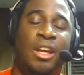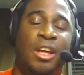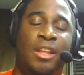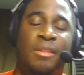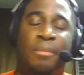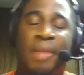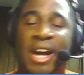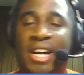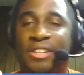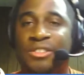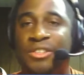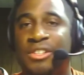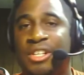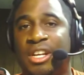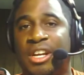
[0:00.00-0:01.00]

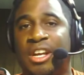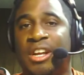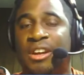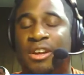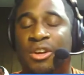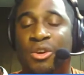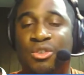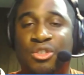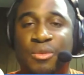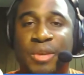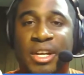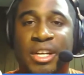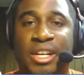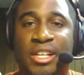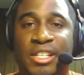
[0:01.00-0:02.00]
masters and the Costa
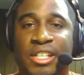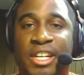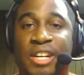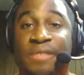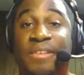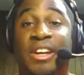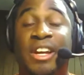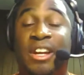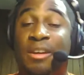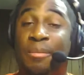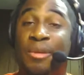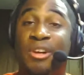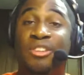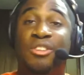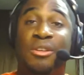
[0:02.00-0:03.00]
Rica incentive, and then the
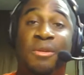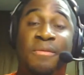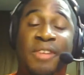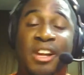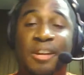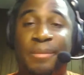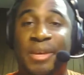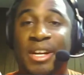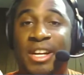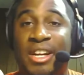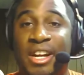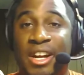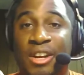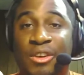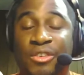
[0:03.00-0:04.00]
personal development in the
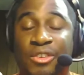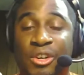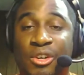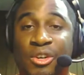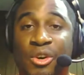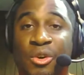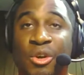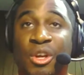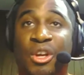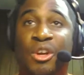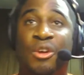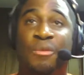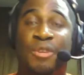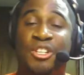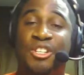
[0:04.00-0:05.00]
inner circle,
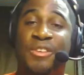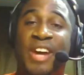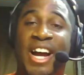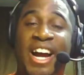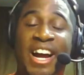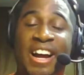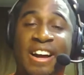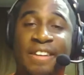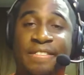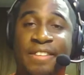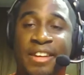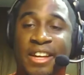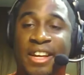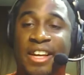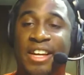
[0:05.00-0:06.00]
which you have
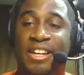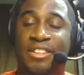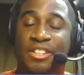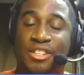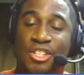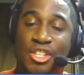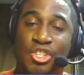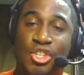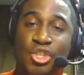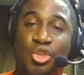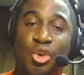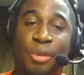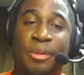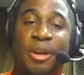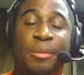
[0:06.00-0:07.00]
is just
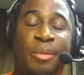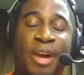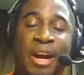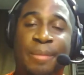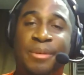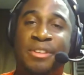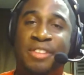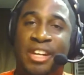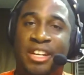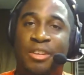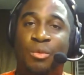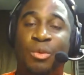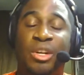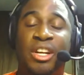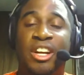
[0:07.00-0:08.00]
assortment of properties that can
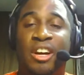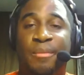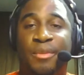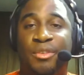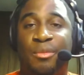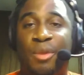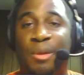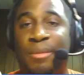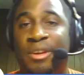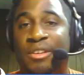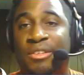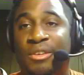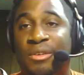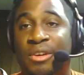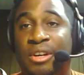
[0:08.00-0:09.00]
really help a small
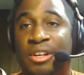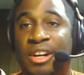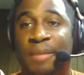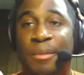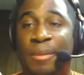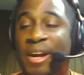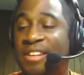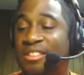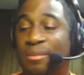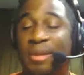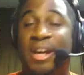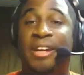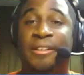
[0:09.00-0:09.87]
business owner. I'm gonna pass the mic.